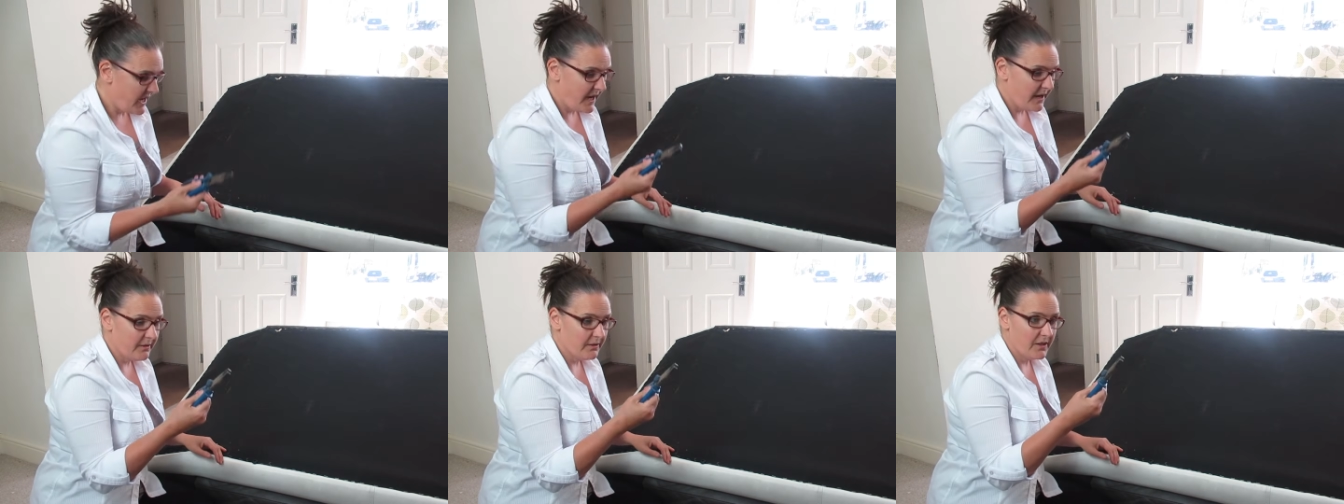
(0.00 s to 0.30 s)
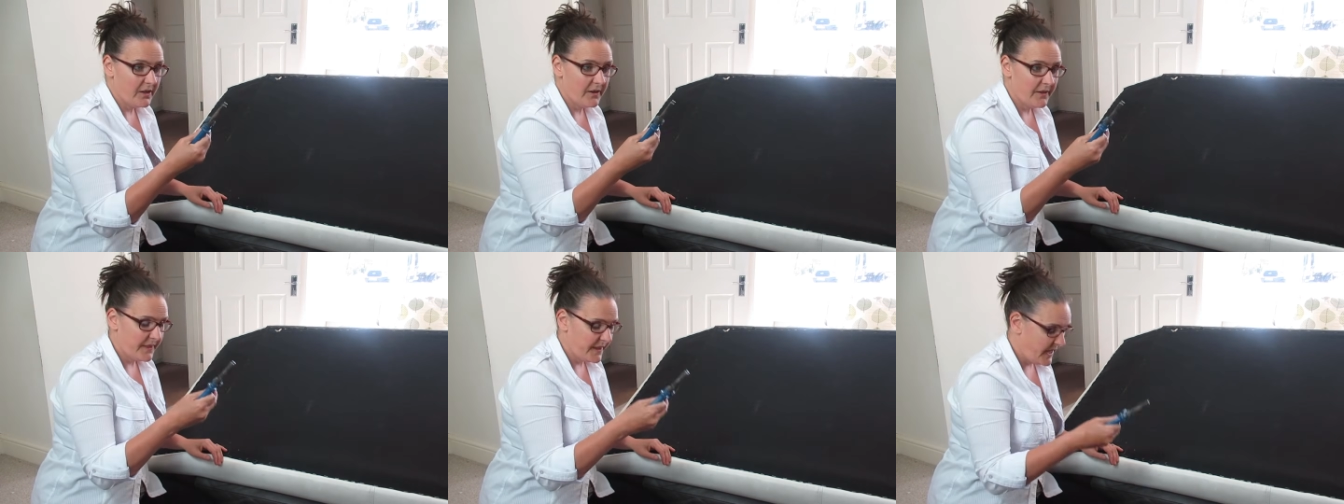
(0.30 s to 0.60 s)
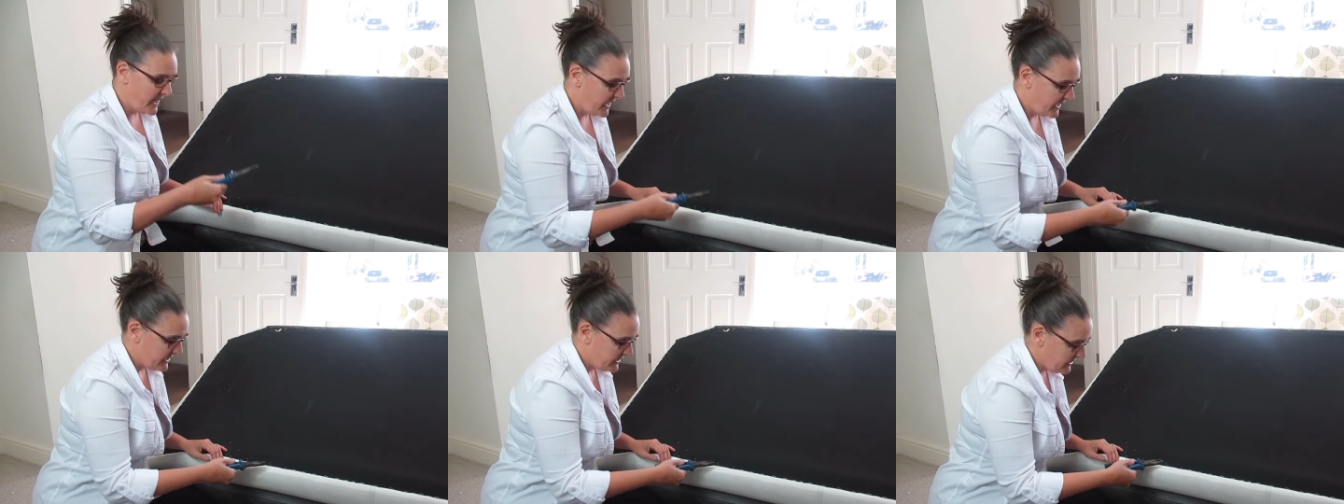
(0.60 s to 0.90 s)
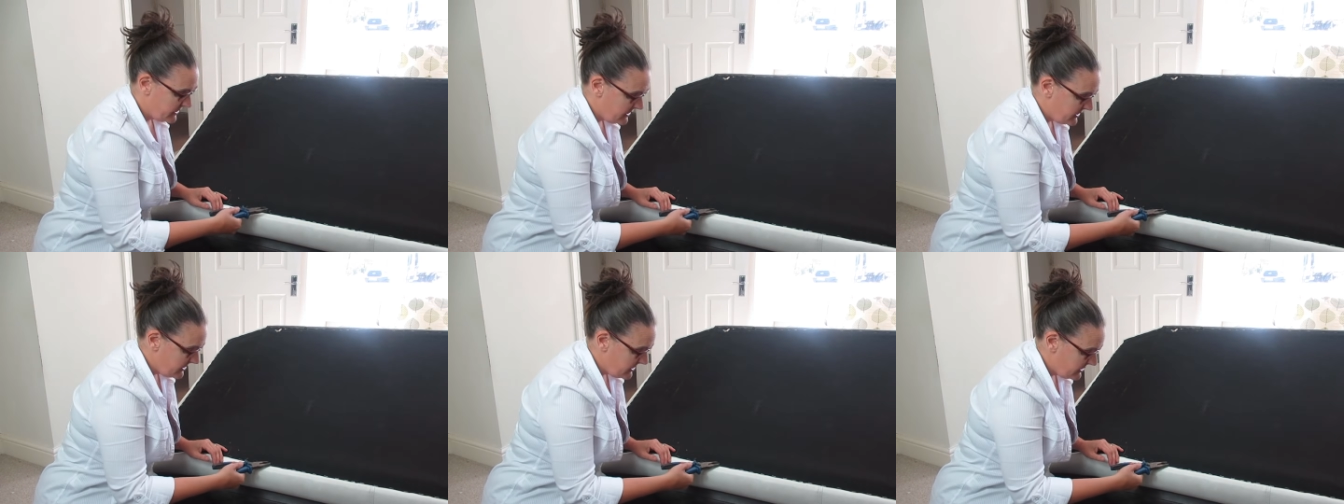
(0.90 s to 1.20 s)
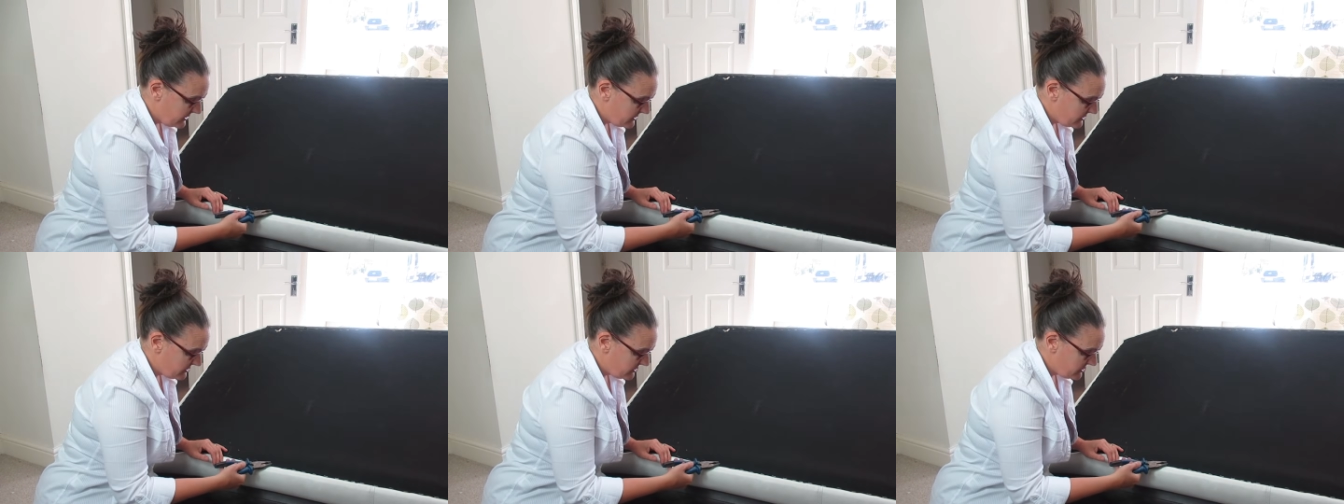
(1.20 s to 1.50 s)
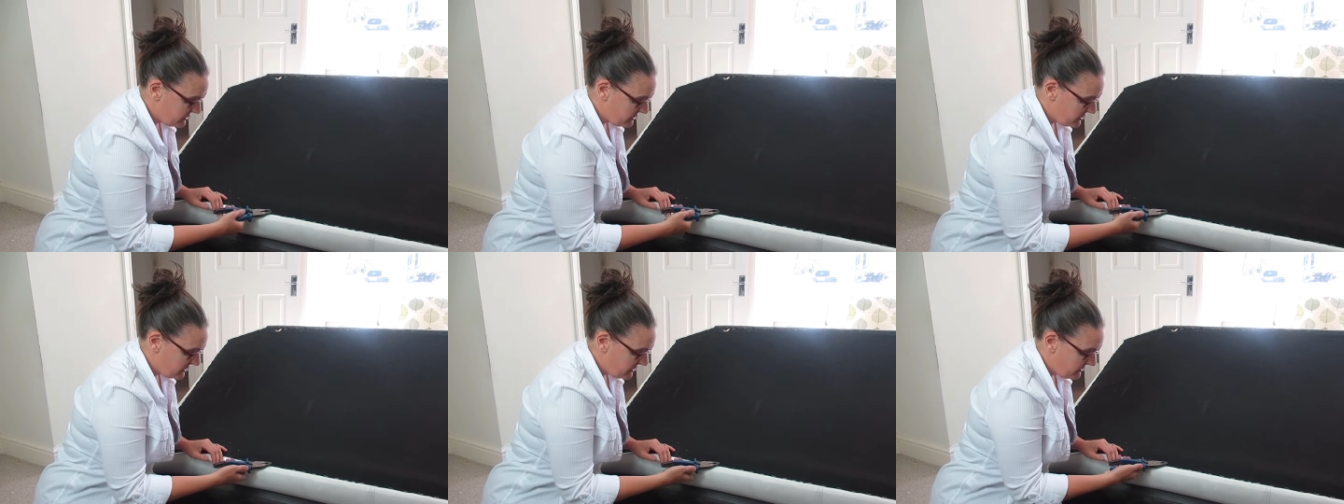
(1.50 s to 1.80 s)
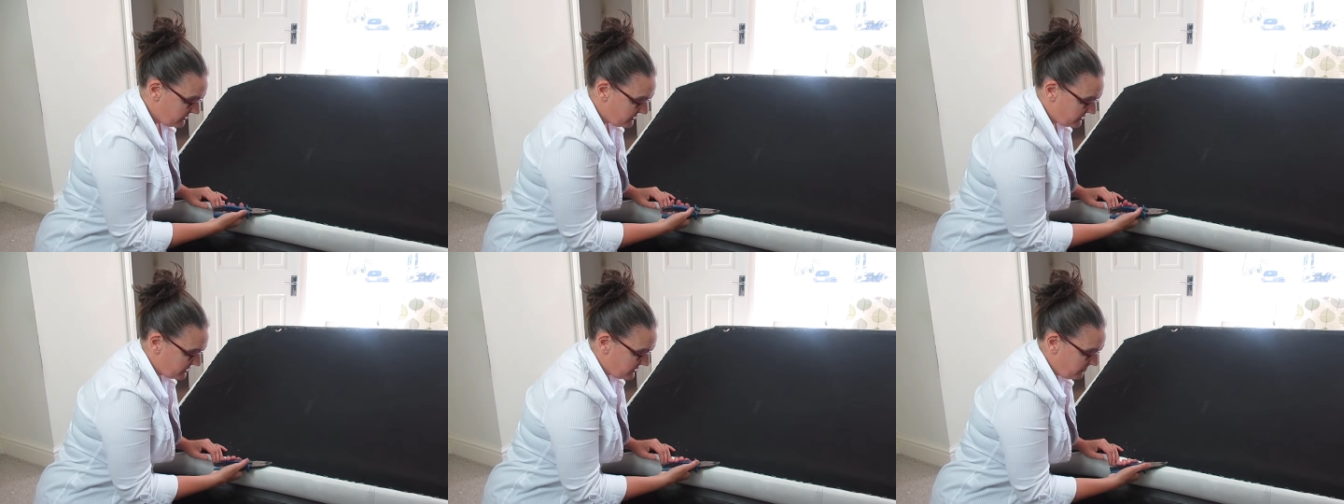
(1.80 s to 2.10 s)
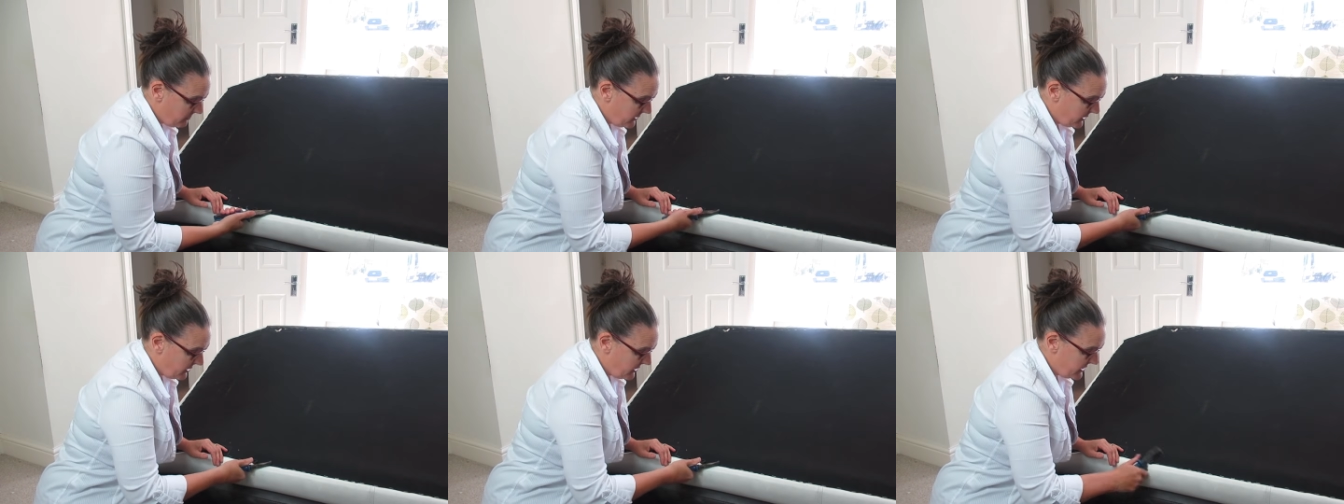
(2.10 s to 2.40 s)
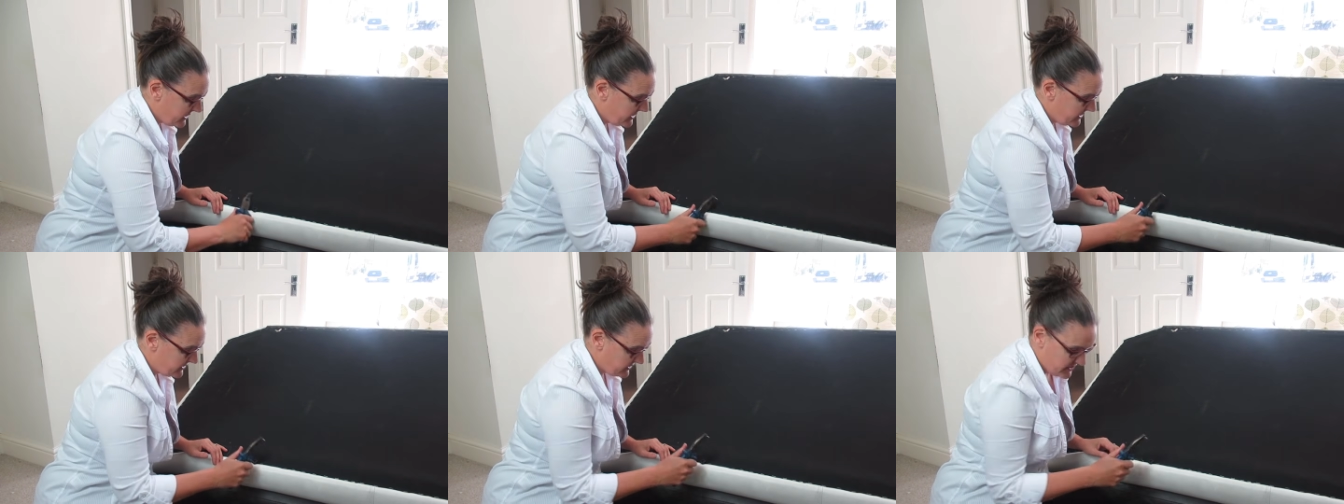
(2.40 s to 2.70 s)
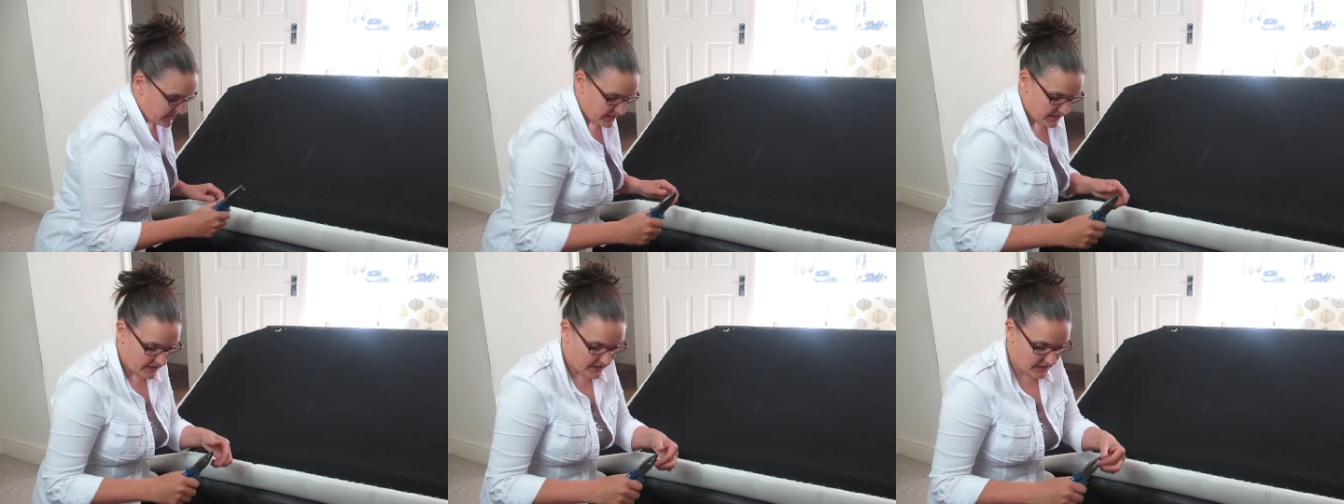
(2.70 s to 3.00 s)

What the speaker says: out like that, just use your pliers